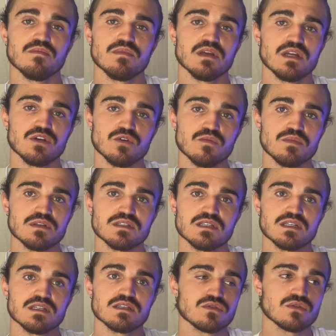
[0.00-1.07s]
in your
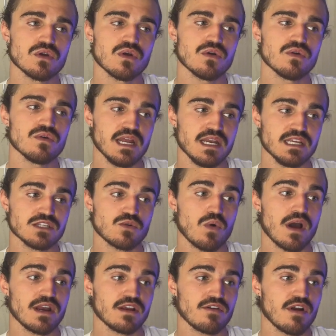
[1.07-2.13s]
business. So it is
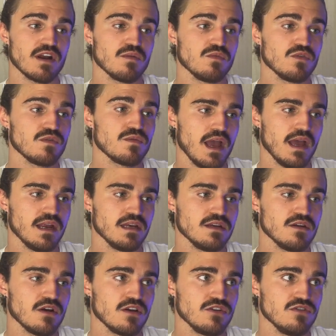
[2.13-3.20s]
quite incredible, and
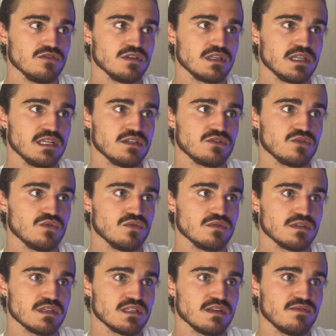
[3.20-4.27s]
yeah, using these tools
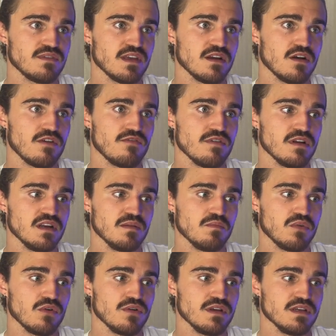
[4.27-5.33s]
as if they are real
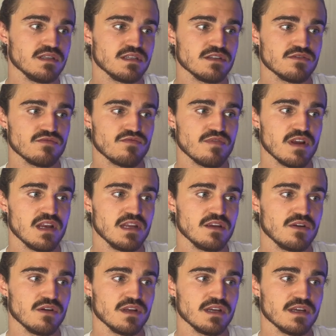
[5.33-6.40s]
employees is really
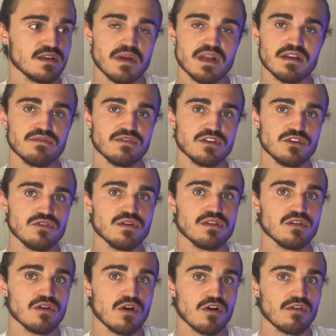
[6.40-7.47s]
gonna benefit you in the
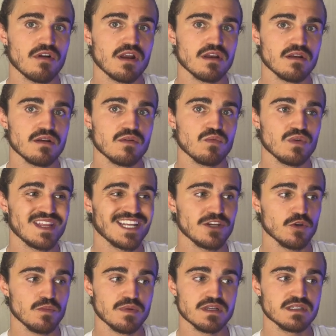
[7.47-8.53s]
long run within
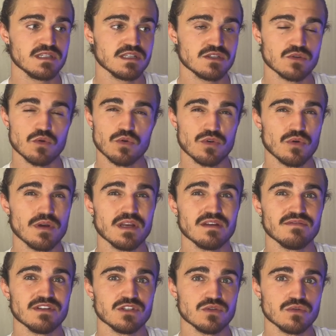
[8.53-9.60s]
your business or your
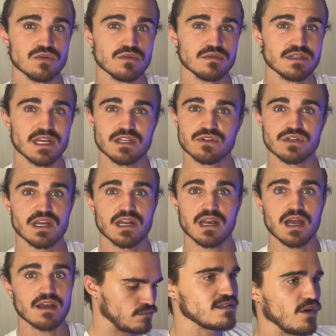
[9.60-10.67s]
individual day-to-day
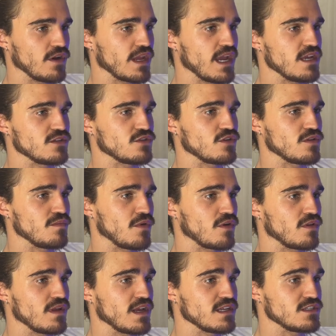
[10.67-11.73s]
life. Okay, so the
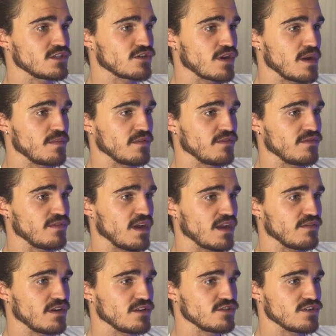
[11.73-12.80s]
model has scraped
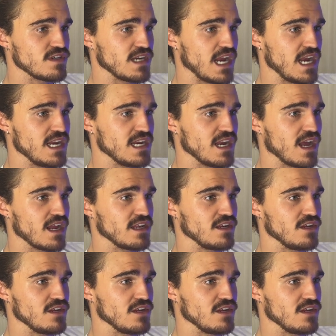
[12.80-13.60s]
589